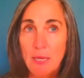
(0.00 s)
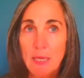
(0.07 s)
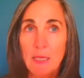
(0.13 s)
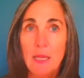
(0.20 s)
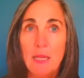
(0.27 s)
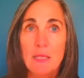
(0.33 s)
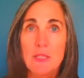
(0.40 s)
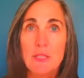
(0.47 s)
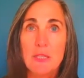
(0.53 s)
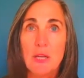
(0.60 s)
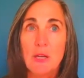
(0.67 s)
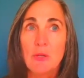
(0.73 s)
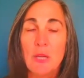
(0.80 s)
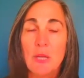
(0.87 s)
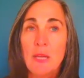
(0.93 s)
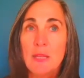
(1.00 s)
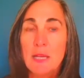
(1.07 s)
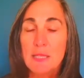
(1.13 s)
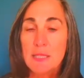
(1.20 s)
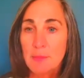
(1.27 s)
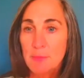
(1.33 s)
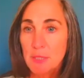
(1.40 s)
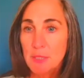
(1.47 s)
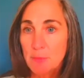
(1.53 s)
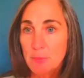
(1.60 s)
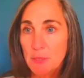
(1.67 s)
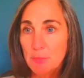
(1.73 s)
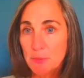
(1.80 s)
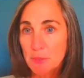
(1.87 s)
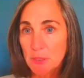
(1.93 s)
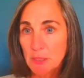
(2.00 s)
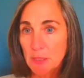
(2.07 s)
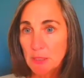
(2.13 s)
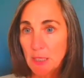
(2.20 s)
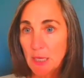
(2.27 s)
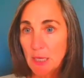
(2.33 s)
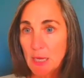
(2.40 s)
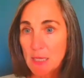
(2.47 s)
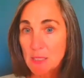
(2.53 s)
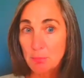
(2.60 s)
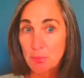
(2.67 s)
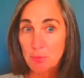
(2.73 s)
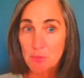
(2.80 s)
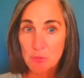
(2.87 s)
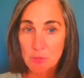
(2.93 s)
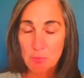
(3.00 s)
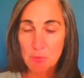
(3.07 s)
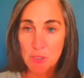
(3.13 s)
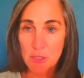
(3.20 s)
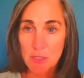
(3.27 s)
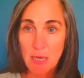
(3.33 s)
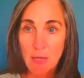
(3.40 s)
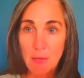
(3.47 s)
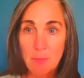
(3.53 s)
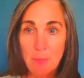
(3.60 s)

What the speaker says: Right. And so that's something that people can get as a prescription now.